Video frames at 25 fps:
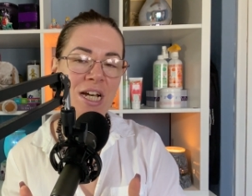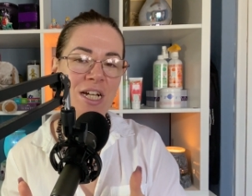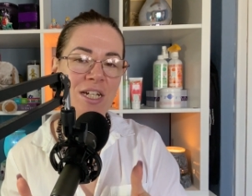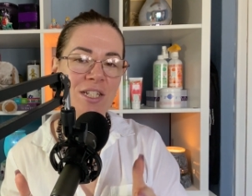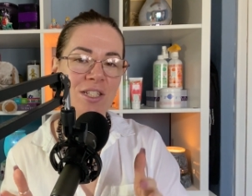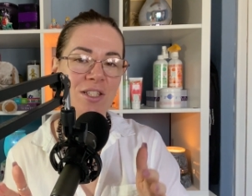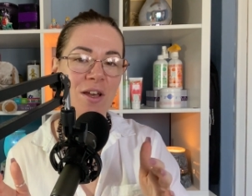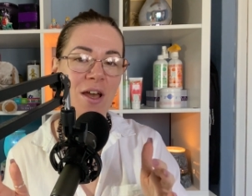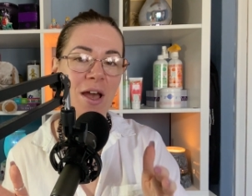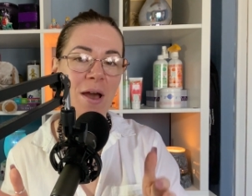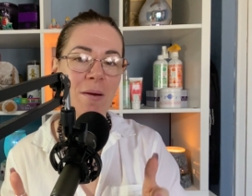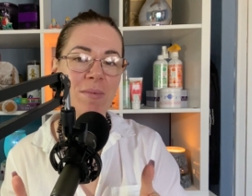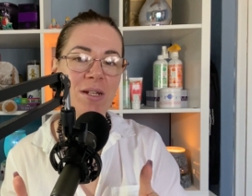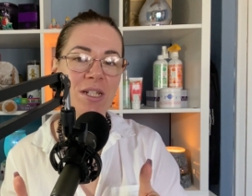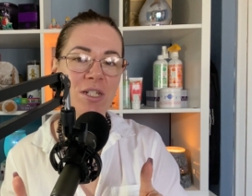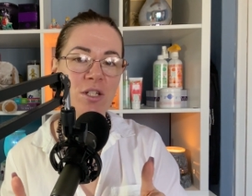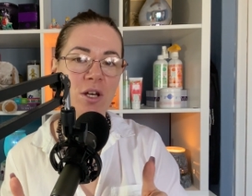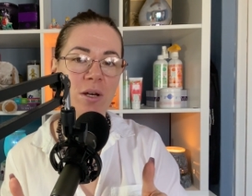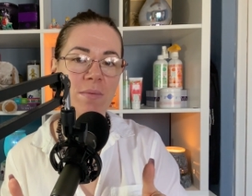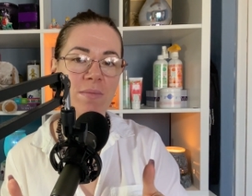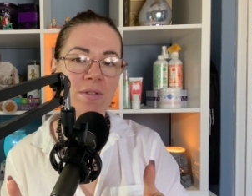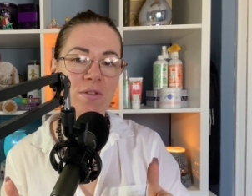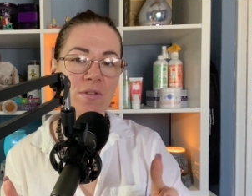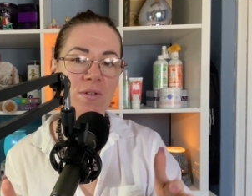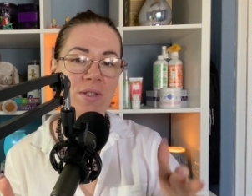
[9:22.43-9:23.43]
So how many
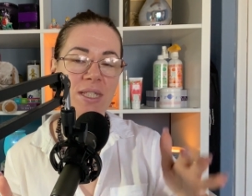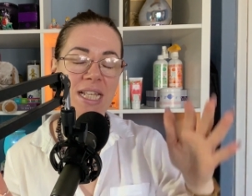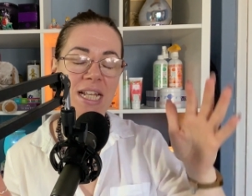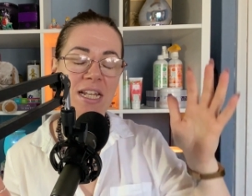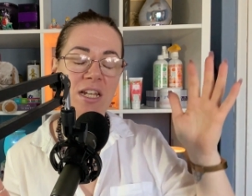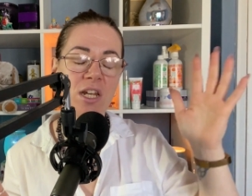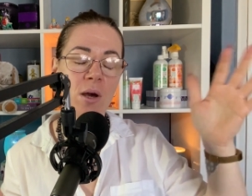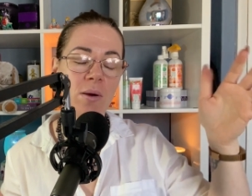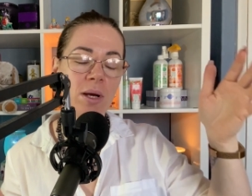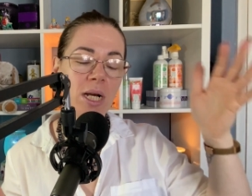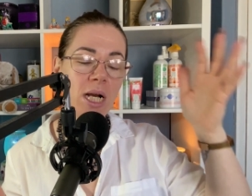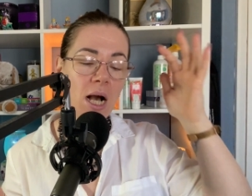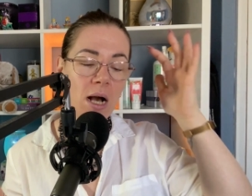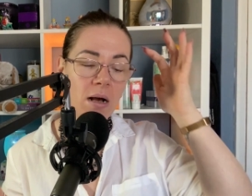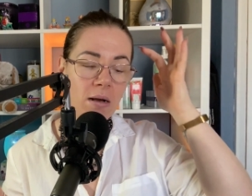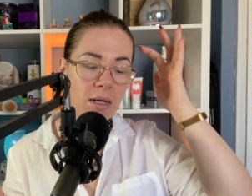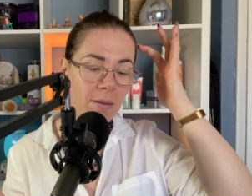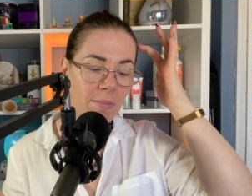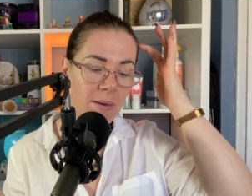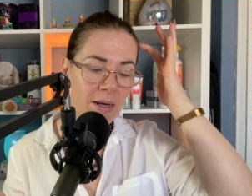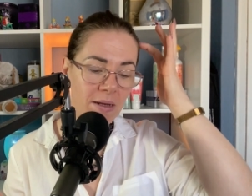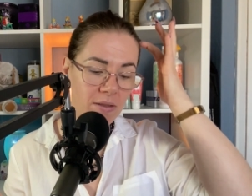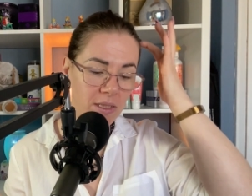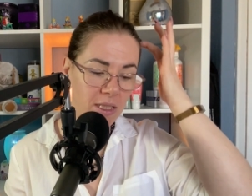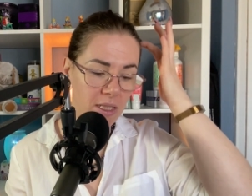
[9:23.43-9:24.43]
times have you said, no, I can't
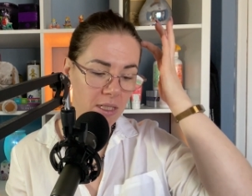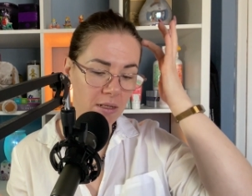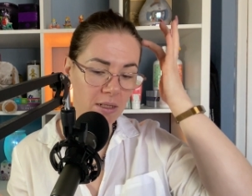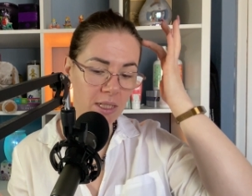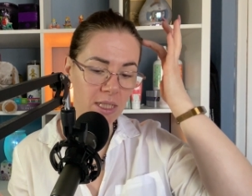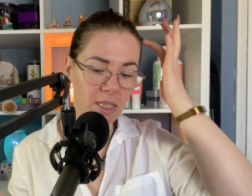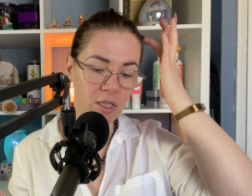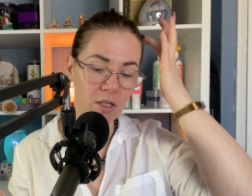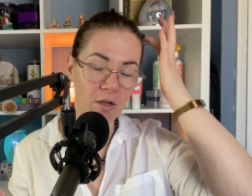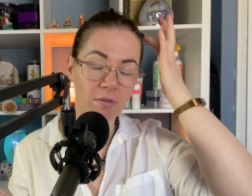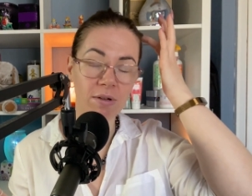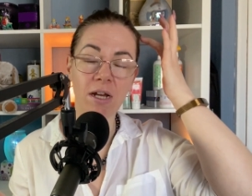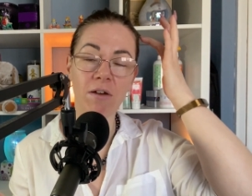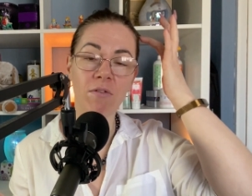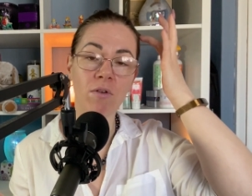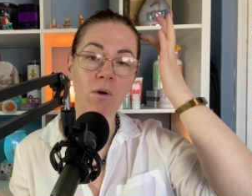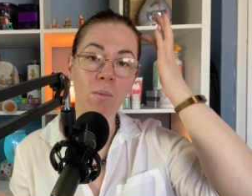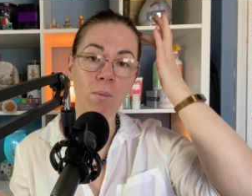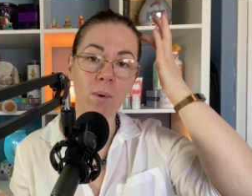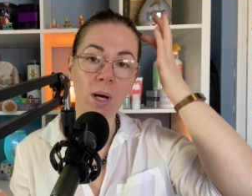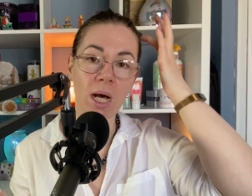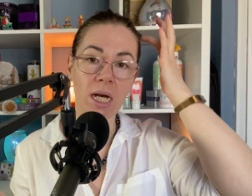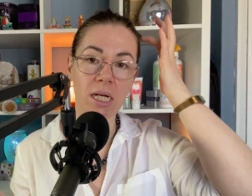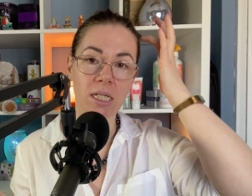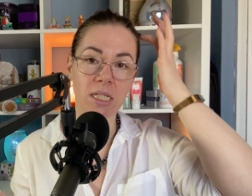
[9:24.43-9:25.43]
come out tonight, sorry, I've
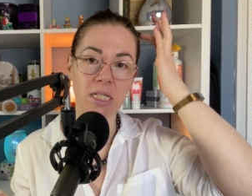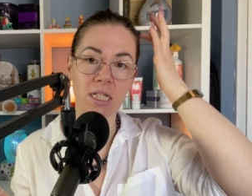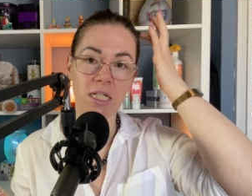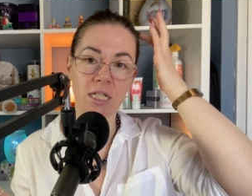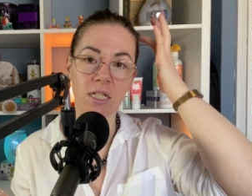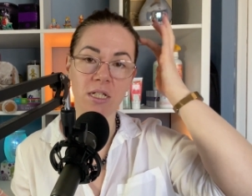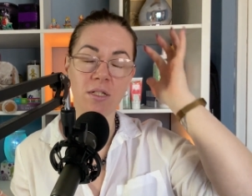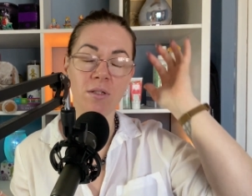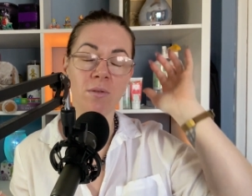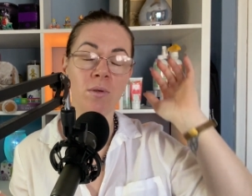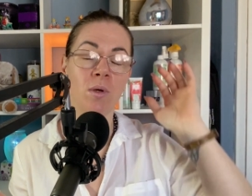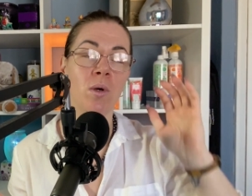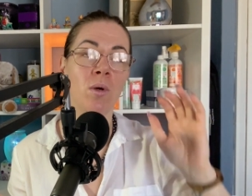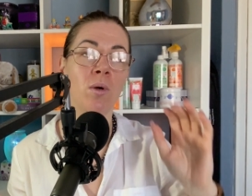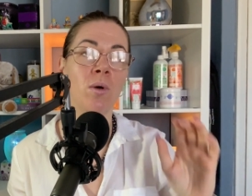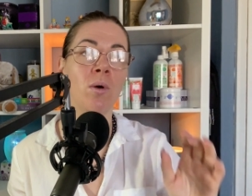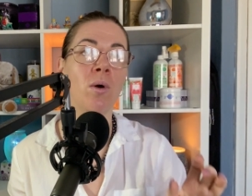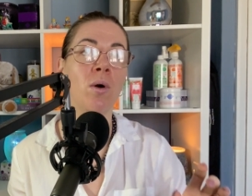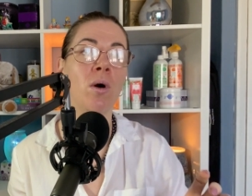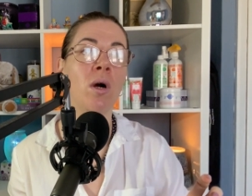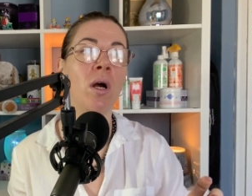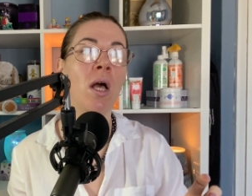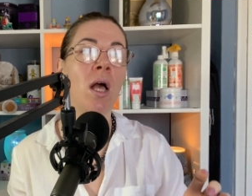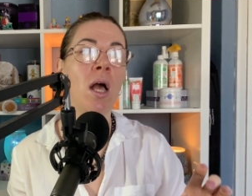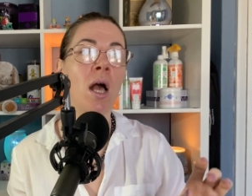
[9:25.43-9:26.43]
got work to do,
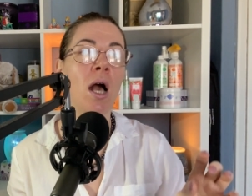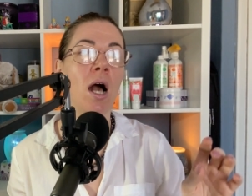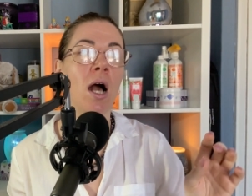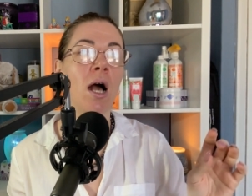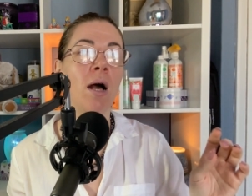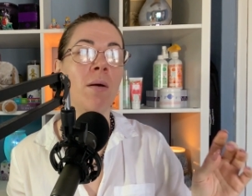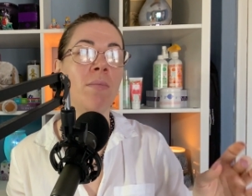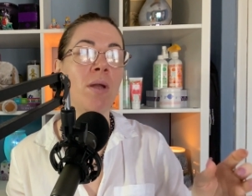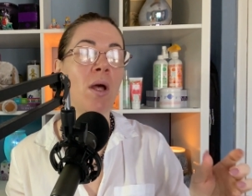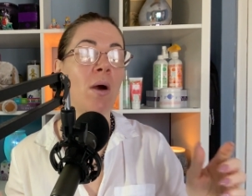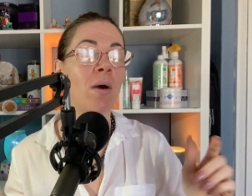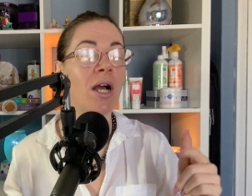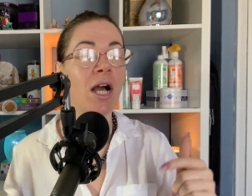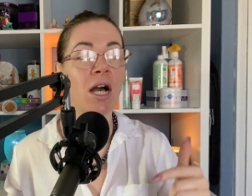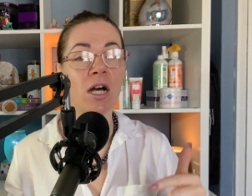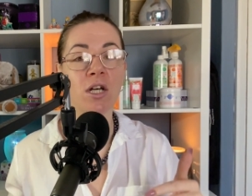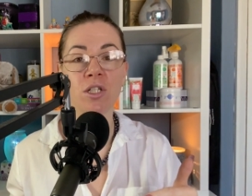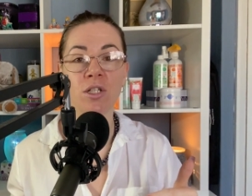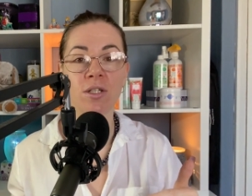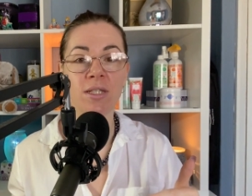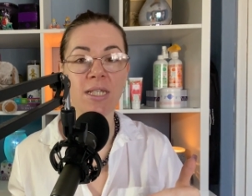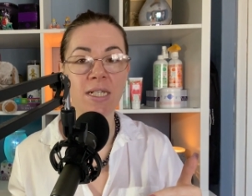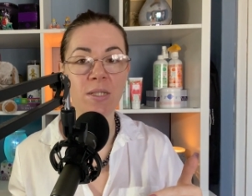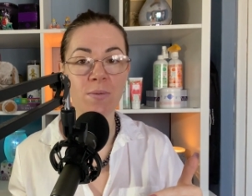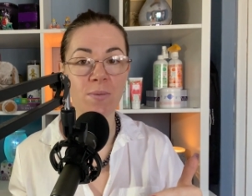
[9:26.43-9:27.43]
or no, I can't
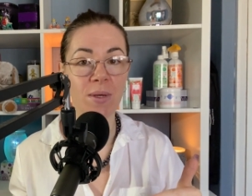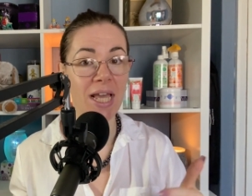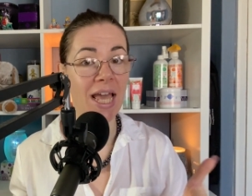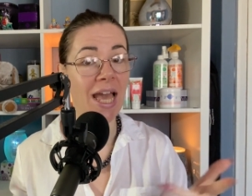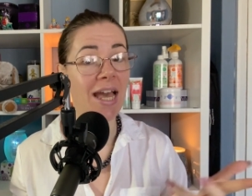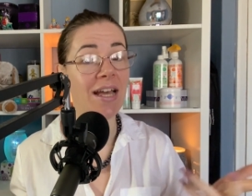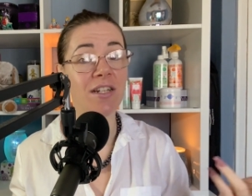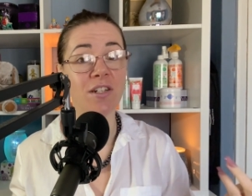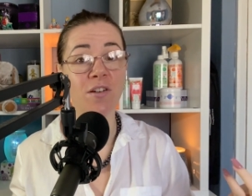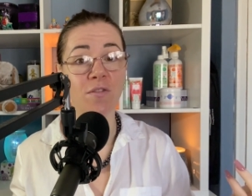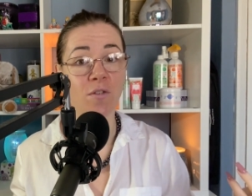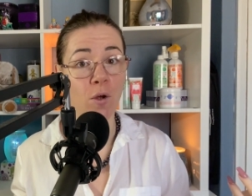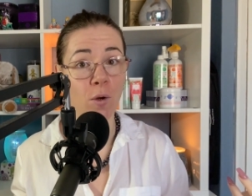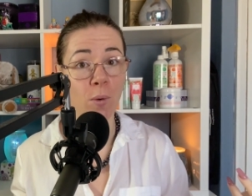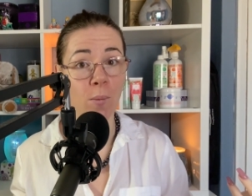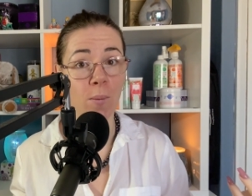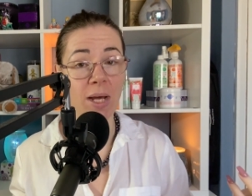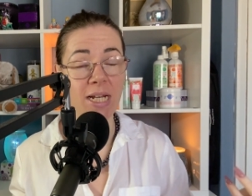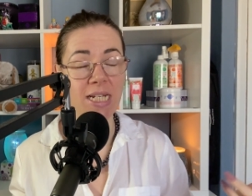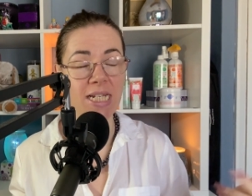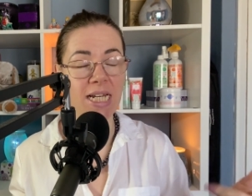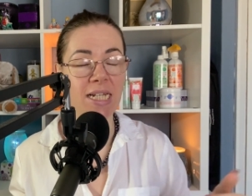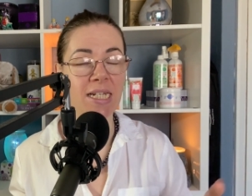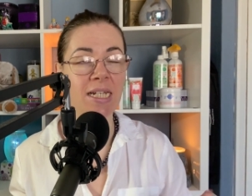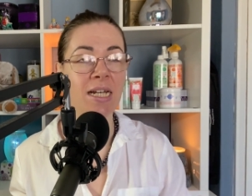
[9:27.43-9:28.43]
do this weekend, I've got a
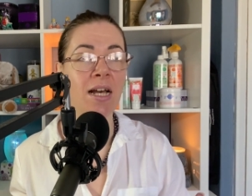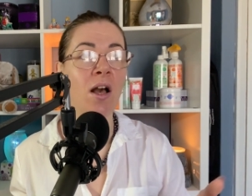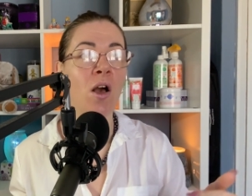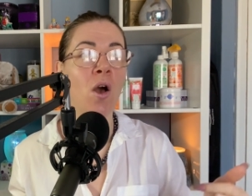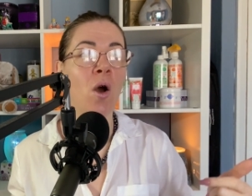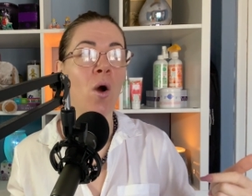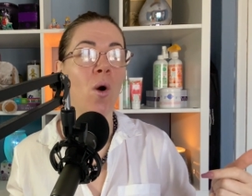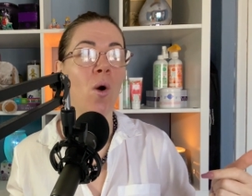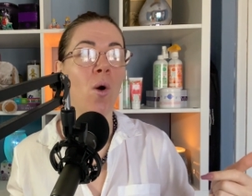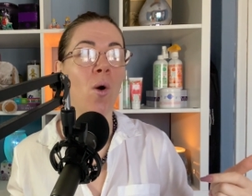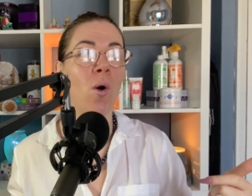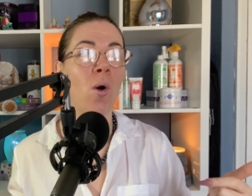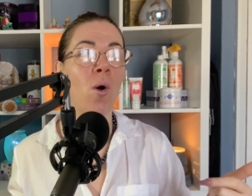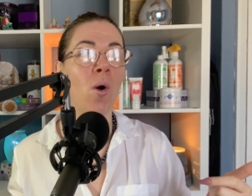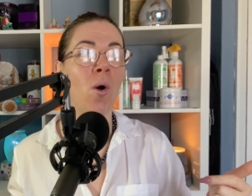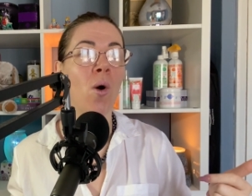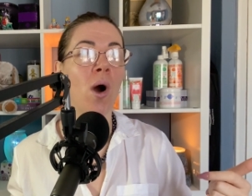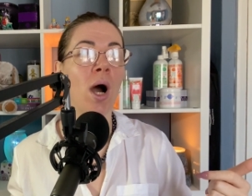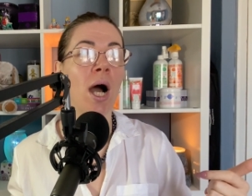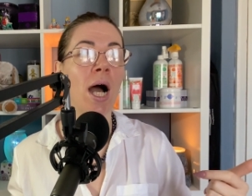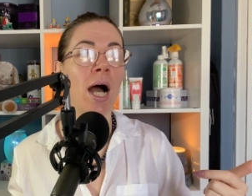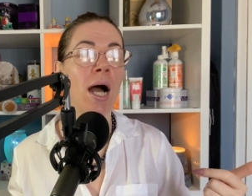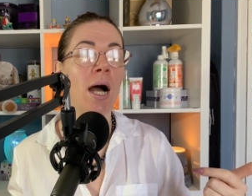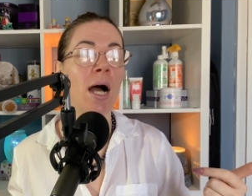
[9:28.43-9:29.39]
wedding, or